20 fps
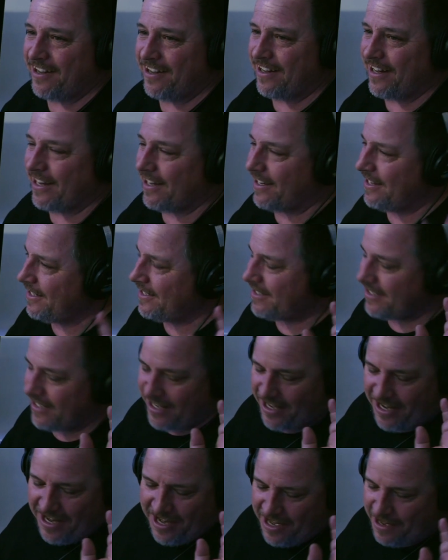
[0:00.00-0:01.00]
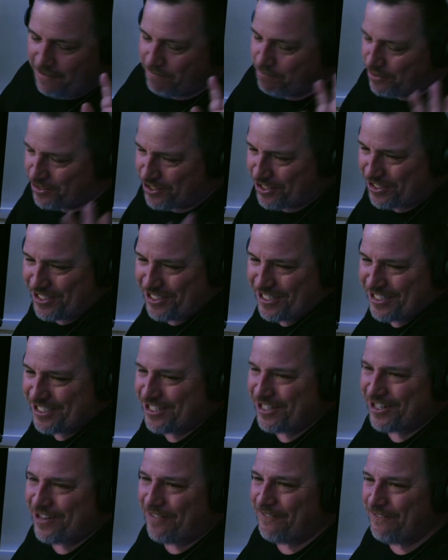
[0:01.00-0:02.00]
Like He pushes
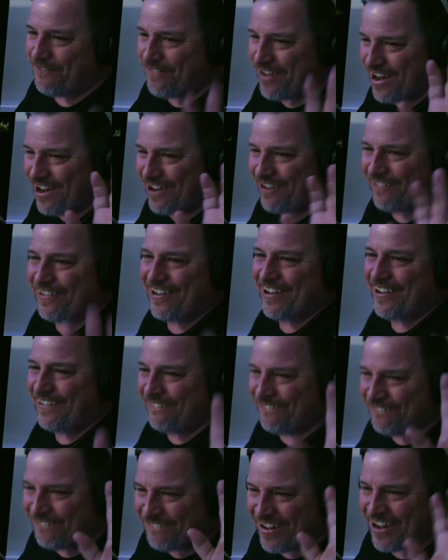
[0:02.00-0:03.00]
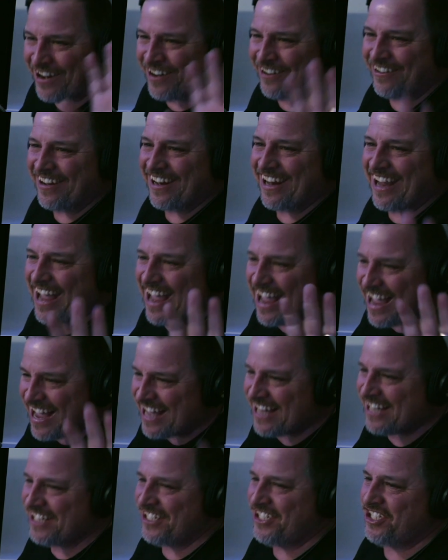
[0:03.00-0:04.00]
us to the very, very
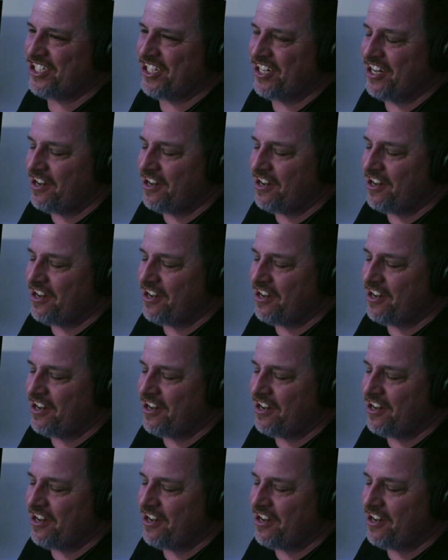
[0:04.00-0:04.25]
edge.